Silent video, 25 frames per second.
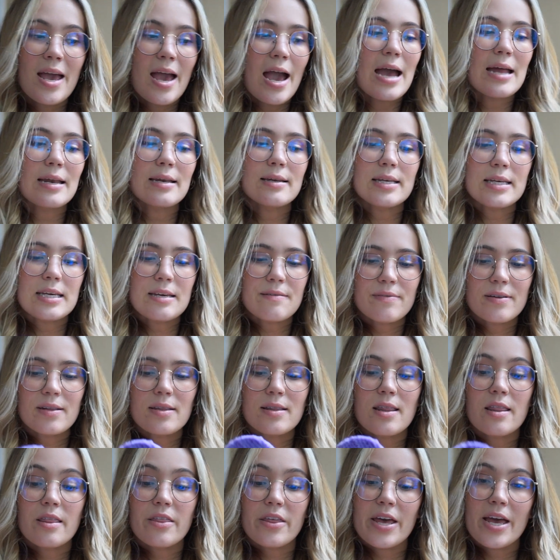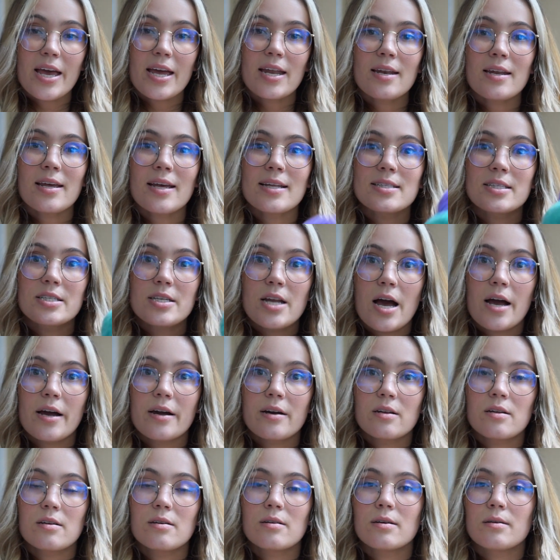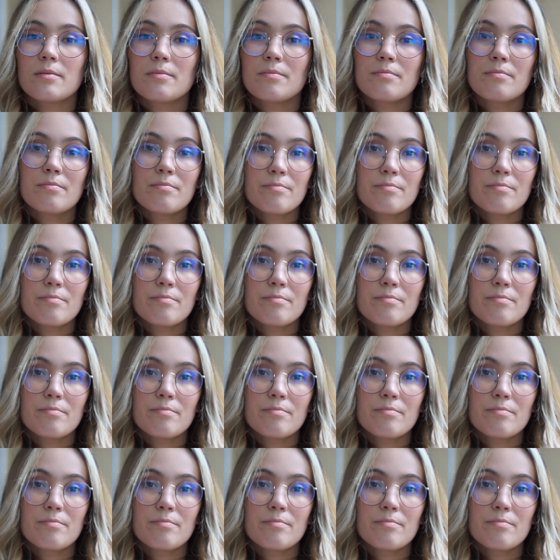and even then it's not gonna